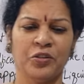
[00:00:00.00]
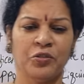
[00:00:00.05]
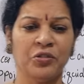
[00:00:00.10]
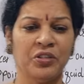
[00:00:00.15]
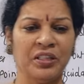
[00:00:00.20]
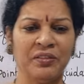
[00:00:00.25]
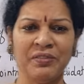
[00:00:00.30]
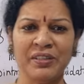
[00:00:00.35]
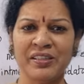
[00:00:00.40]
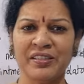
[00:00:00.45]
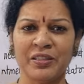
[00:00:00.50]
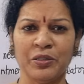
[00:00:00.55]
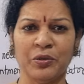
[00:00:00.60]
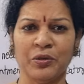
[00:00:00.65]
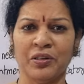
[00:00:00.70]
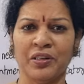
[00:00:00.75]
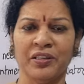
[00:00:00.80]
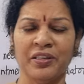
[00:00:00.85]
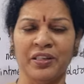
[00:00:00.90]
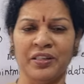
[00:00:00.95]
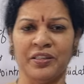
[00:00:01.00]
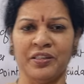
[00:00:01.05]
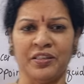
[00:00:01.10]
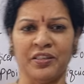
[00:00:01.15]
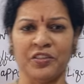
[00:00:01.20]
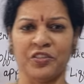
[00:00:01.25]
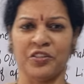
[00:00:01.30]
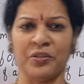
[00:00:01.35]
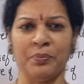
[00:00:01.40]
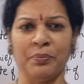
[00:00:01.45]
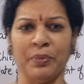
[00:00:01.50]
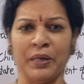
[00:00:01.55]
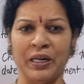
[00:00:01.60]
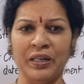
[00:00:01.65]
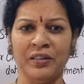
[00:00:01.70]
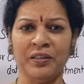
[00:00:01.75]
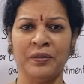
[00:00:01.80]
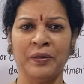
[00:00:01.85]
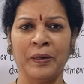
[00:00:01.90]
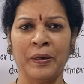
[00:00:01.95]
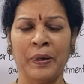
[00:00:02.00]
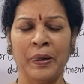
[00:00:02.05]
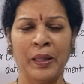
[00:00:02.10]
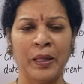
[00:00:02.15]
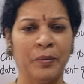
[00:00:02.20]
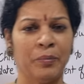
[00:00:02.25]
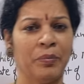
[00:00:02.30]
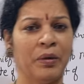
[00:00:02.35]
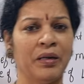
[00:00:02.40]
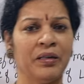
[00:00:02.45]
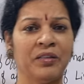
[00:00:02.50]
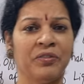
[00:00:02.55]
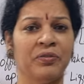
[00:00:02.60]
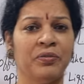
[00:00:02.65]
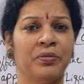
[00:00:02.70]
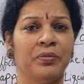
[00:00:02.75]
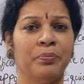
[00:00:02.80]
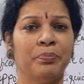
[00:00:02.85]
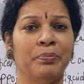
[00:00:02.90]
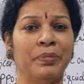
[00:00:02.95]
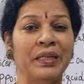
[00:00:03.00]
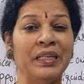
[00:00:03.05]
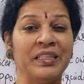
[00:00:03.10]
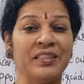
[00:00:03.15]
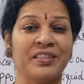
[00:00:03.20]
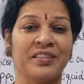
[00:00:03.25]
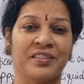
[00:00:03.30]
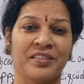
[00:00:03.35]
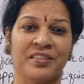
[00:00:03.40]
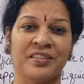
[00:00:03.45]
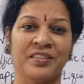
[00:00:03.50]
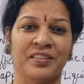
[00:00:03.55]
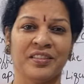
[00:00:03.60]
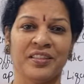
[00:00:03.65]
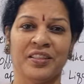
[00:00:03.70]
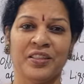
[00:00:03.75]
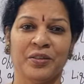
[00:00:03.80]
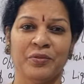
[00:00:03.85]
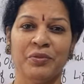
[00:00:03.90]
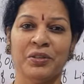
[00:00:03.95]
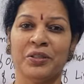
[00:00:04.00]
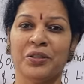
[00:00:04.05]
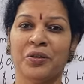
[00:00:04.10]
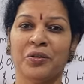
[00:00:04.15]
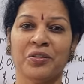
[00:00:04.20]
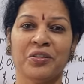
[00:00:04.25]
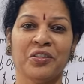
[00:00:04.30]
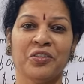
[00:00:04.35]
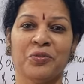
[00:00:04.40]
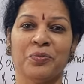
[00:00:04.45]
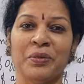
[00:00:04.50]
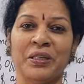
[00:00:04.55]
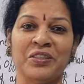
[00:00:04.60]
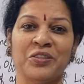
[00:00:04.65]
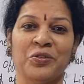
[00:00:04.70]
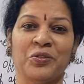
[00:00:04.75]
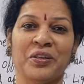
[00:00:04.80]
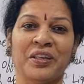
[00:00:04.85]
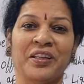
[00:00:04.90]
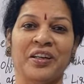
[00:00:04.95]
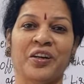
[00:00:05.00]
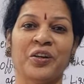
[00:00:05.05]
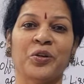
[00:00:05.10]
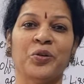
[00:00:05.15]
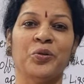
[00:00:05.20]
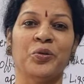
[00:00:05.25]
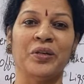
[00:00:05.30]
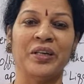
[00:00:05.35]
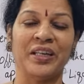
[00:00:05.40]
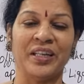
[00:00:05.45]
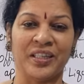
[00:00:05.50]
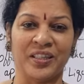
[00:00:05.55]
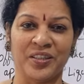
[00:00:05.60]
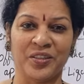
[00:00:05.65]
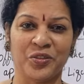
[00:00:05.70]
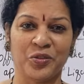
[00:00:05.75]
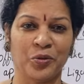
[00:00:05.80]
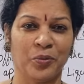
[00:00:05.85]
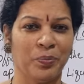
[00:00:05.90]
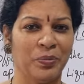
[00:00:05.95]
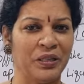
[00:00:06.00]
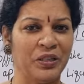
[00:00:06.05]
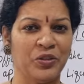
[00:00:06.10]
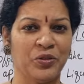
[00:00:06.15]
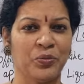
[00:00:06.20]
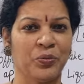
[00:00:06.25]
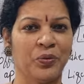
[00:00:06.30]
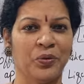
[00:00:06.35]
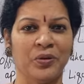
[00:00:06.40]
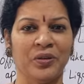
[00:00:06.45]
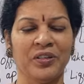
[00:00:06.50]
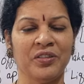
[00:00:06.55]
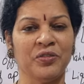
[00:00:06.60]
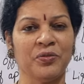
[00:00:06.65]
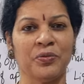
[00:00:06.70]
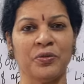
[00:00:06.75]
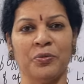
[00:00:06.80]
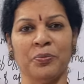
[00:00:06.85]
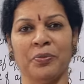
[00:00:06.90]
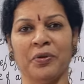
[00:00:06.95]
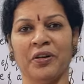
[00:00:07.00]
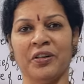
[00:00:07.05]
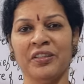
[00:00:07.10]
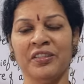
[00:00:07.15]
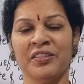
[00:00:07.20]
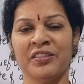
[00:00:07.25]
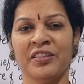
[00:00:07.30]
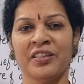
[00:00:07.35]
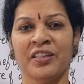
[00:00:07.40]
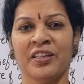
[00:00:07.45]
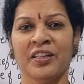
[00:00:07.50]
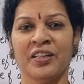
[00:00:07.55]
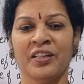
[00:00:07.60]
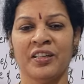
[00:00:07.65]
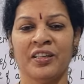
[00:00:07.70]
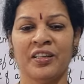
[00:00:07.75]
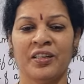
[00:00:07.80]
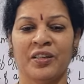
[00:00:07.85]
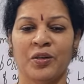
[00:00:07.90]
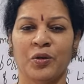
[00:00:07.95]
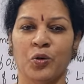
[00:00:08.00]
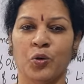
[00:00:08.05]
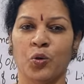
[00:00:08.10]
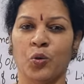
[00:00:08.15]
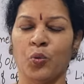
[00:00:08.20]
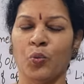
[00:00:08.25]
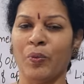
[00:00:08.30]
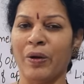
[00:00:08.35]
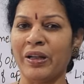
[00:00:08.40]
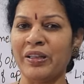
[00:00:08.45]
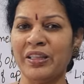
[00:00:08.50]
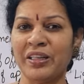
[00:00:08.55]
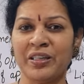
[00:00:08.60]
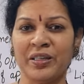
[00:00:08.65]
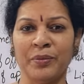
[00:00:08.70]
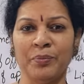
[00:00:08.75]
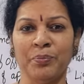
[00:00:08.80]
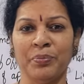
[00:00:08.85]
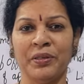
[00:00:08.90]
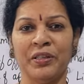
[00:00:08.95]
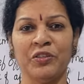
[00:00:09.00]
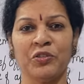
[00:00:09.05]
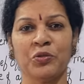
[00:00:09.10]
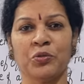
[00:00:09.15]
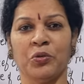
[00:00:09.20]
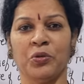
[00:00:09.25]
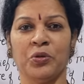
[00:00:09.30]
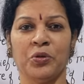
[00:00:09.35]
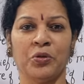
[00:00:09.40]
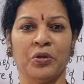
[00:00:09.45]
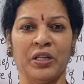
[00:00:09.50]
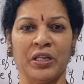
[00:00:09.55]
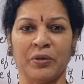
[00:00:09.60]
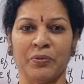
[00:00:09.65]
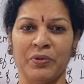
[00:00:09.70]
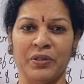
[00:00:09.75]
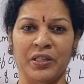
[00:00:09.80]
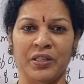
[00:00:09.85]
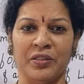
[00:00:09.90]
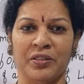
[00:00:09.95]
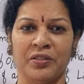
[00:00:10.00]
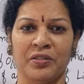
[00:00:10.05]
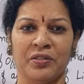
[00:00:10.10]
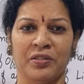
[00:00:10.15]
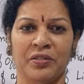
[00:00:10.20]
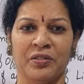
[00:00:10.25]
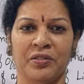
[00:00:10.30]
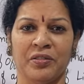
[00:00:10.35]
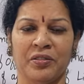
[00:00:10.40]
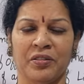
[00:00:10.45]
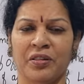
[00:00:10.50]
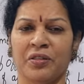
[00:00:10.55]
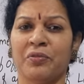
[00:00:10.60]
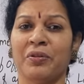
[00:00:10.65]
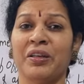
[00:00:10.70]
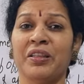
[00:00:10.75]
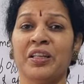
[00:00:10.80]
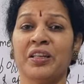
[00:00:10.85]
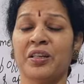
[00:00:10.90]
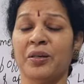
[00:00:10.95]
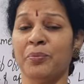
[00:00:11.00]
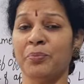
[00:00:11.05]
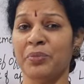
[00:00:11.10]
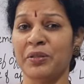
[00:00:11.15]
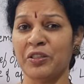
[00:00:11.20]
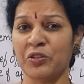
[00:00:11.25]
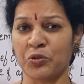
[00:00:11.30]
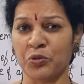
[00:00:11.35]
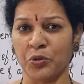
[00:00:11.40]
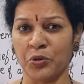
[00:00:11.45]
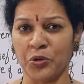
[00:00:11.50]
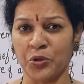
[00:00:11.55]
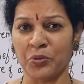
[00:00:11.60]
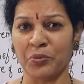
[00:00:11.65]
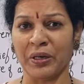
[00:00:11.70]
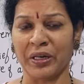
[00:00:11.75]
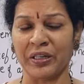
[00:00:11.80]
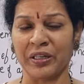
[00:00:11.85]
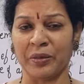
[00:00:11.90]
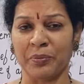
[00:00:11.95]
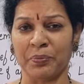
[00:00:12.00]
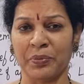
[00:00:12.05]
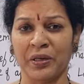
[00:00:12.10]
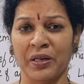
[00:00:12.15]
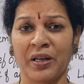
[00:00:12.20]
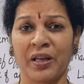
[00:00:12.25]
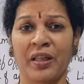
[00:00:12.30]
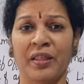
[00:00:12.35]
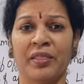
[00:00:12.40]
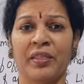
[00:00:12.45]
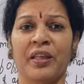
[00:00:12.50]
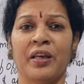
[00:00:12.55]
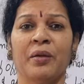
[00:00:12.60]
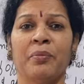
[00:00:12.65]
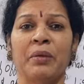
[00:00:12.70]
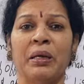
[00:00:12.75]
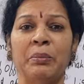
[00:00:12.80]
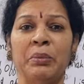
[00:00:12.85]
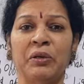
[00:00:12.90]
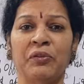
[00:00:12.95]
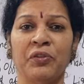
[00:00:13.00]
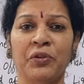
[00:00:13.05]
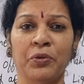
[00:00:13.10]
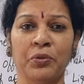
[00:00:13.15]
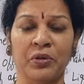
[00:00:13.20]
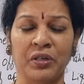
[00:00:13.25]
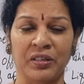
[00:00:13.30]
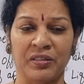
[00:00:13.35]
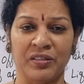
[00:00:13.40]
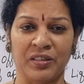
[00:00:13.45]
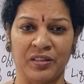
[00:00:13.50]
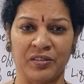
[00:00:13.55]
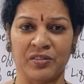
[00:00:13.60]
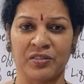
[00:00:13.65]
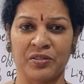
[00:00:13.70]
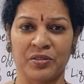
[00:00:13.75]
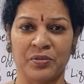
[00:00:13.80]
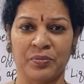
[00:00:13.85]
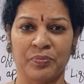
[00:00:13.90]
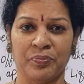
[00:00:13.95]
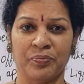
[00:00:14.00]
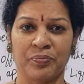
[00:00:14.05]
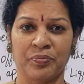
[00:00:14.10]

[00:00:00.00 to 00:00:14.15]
Today we'll see only the introduction part, but base. Without this base you cannot go ahead. So please focus few points. Oh, why the company is going to liquidate or why the company is going to wind up? There may be few reasons.